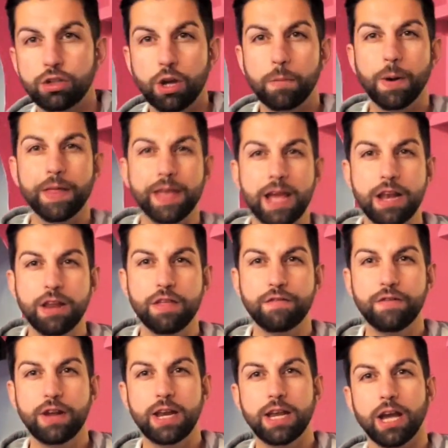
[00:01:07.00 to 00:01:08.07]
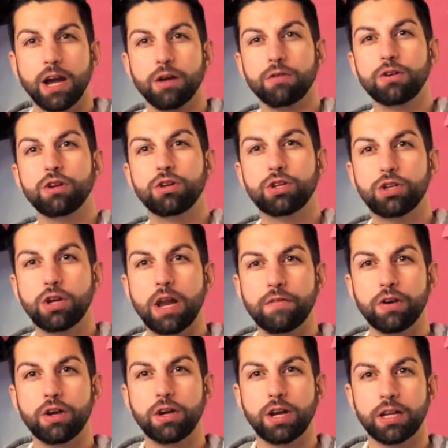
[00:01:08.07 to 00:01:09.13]
So by the end of the video, you should have
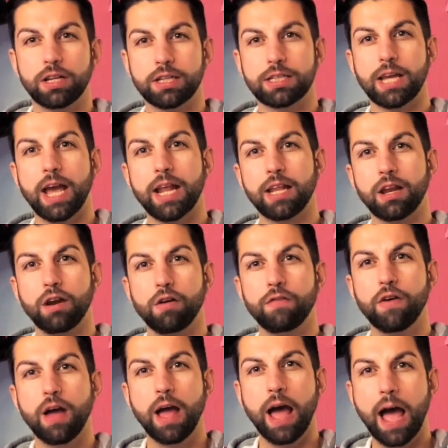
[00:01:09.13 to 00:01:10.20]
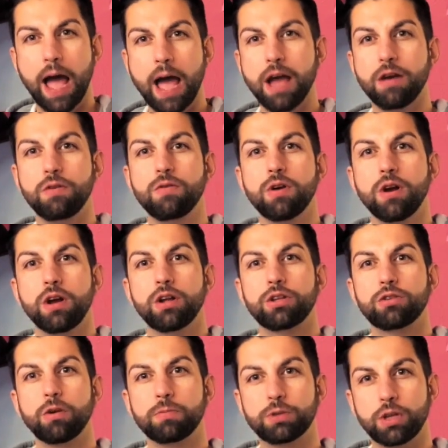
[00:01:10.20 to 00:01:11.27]
a good understanding of how
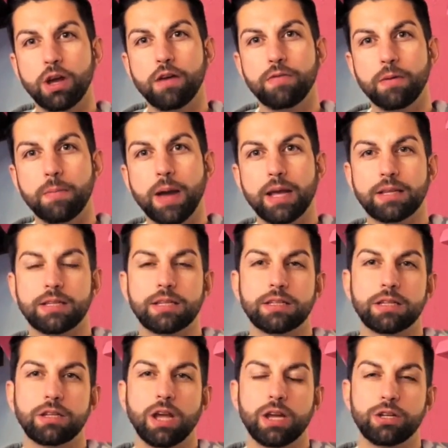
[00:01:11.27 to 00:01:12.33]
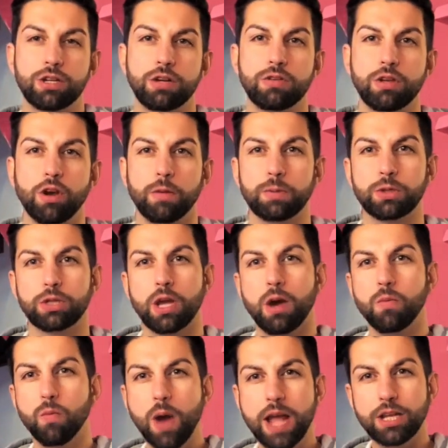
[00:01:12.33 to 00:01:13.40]
to observe the masses and do the opposite,
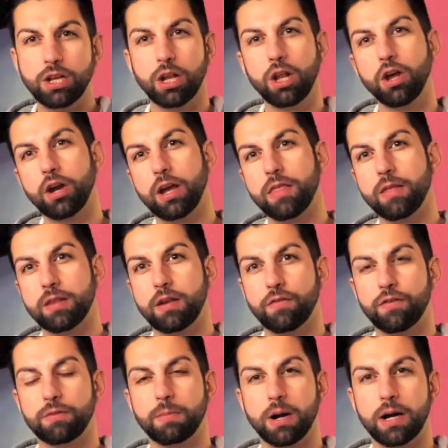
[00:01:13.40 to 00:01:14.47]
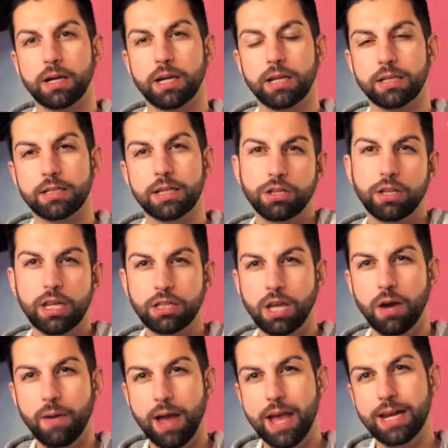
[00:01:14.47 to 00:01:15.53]
and where to look in the different markets. So let's
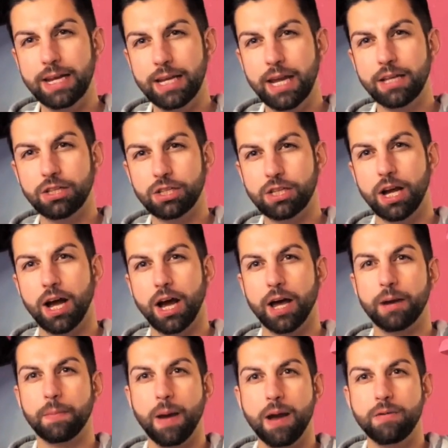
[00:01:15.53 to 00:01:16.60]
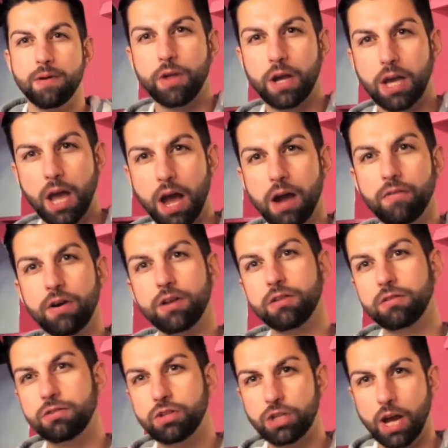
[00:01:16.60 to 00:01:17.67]
go ahead and get started about the
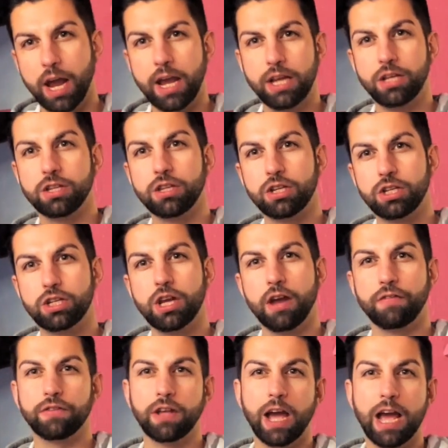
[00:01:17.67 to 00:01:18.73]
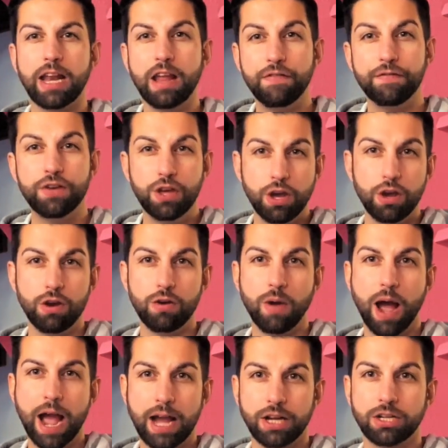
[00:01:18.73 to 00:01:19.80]
current change and the shift, and if
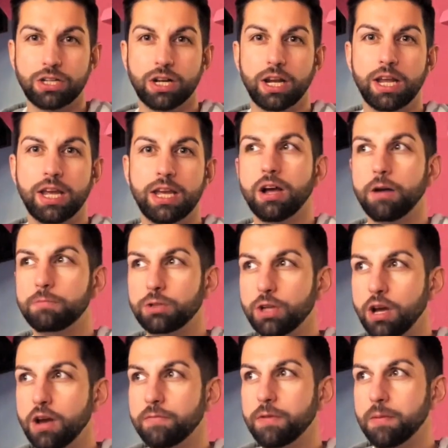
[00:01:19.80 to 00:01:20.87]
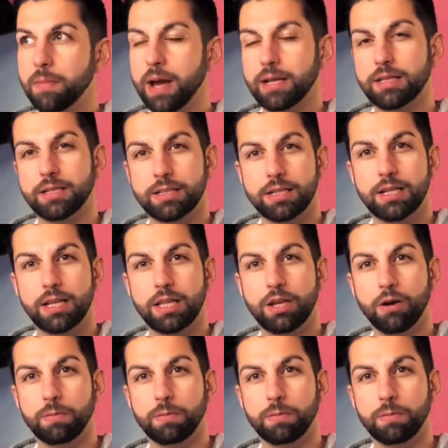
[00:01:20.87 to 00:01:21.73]
you actually observed the masses and did the